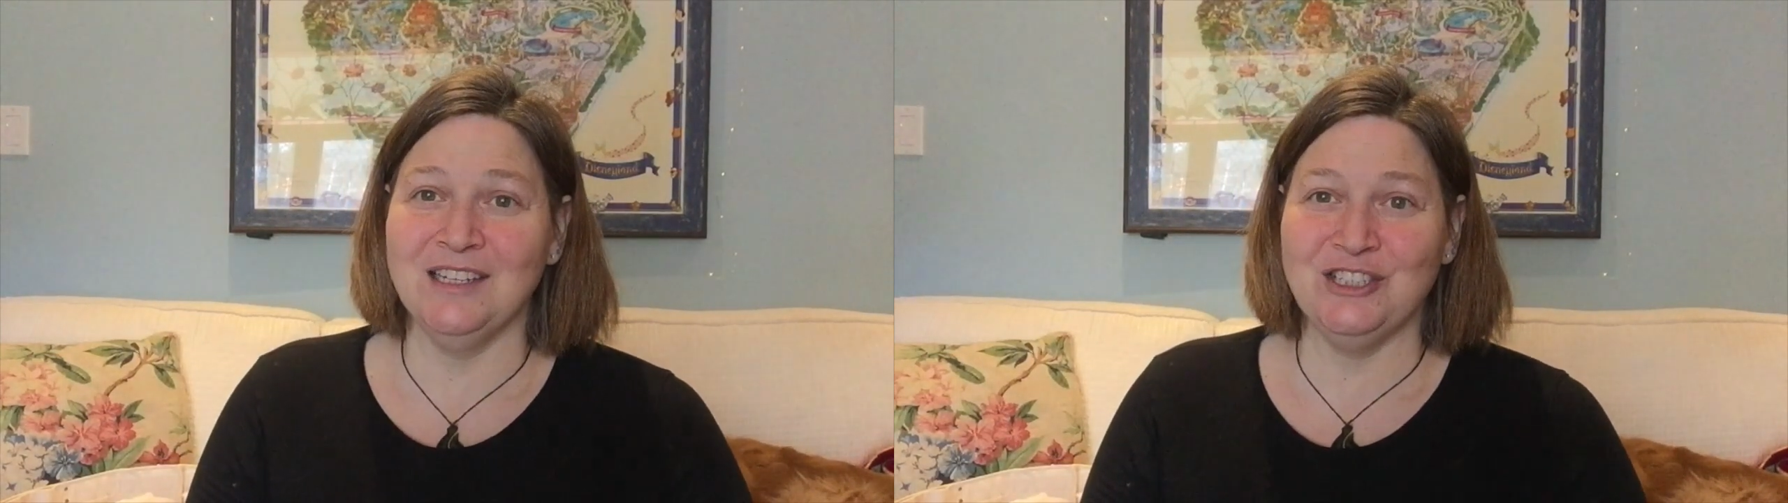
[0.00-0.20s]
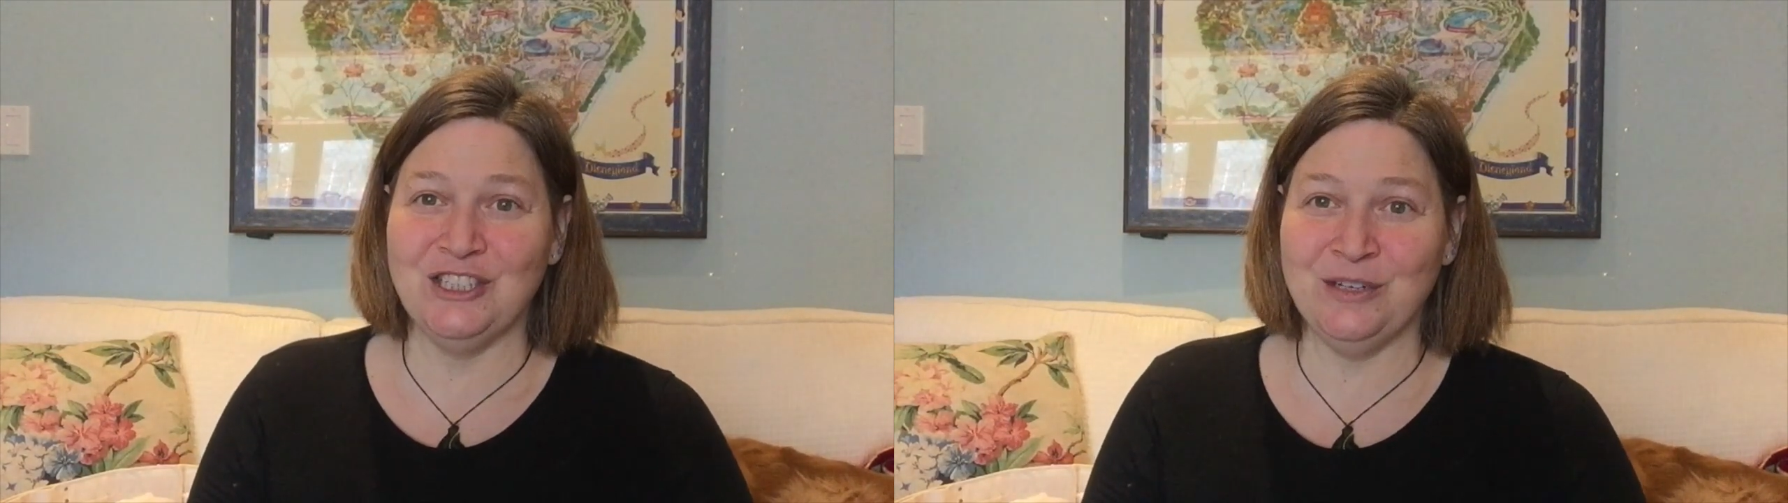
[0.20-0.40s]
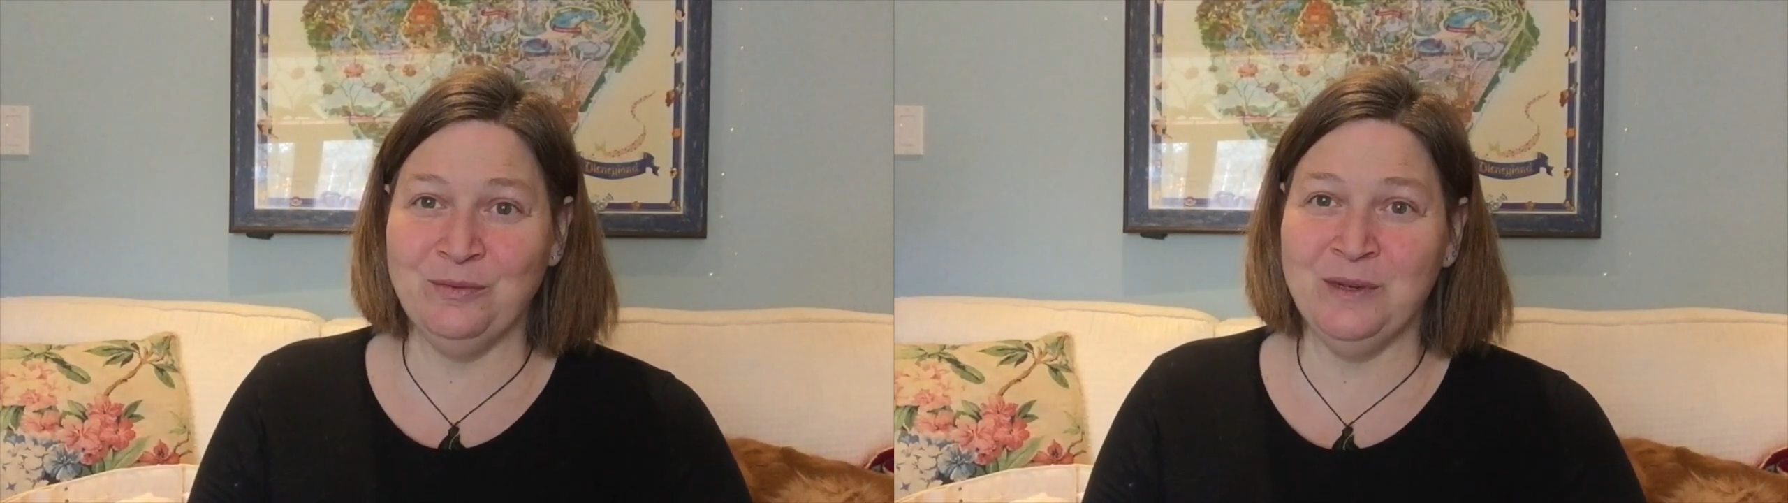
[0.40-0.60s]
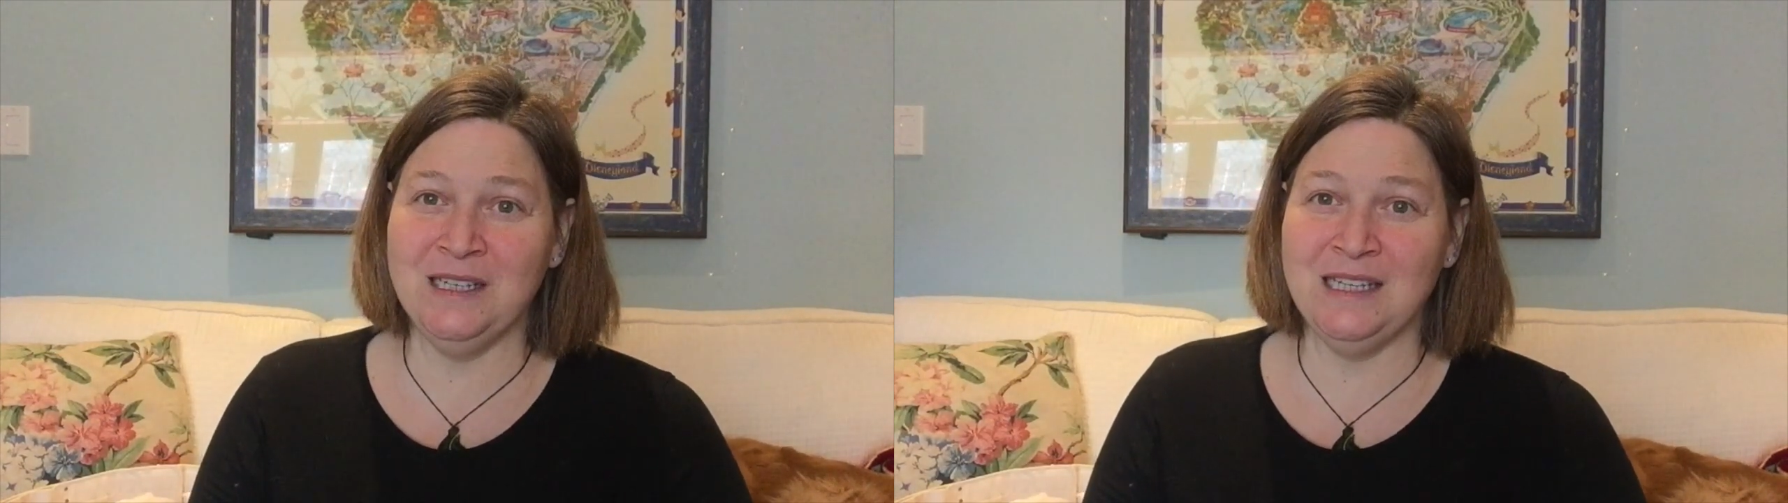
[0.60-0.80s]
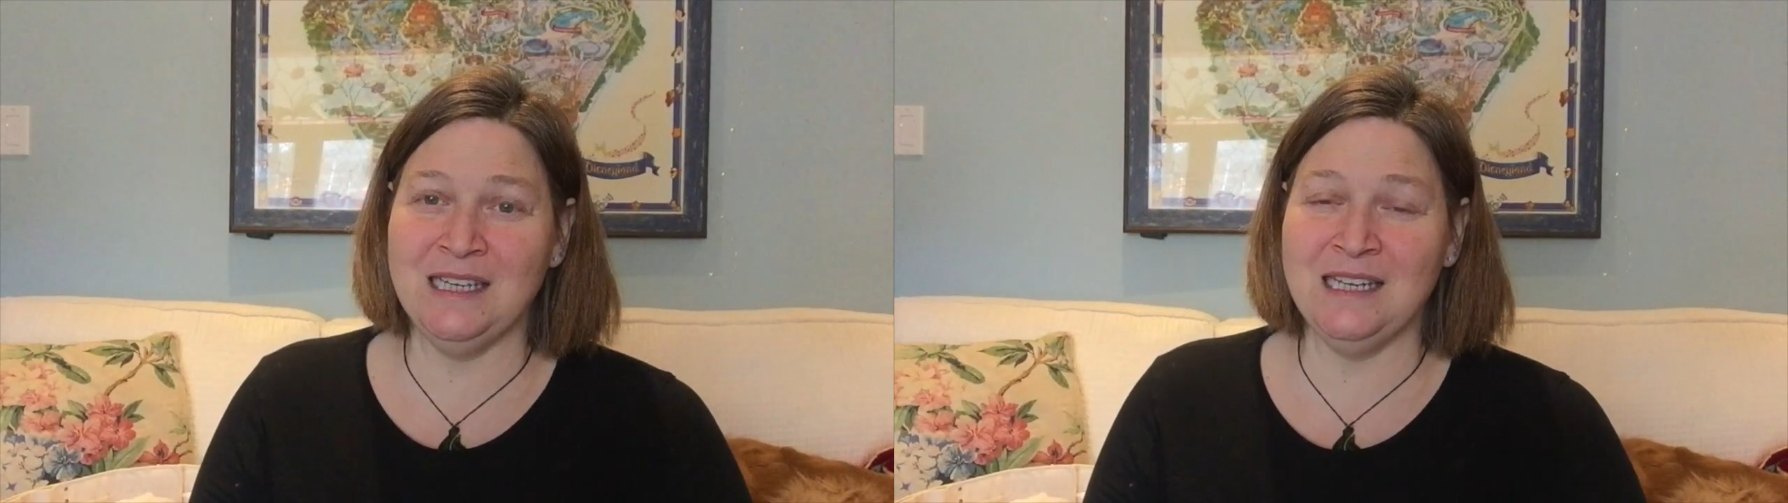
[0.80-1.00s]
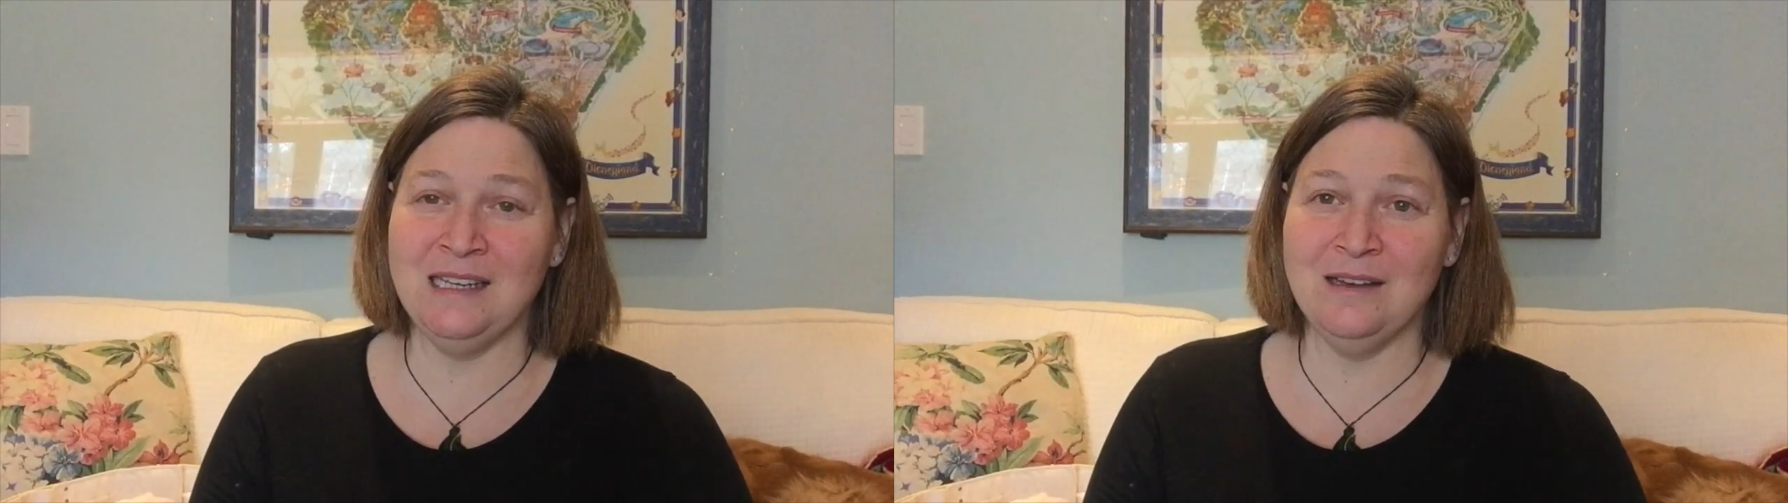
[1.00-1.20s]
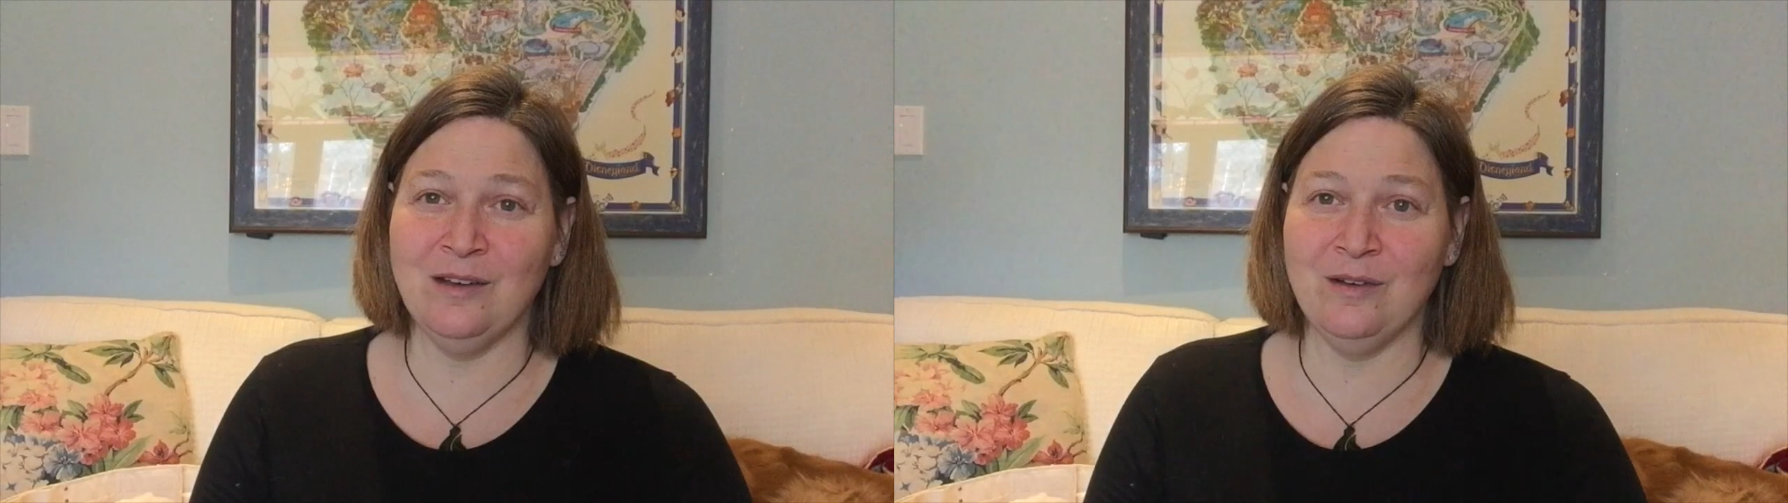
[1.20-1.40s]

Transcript: she really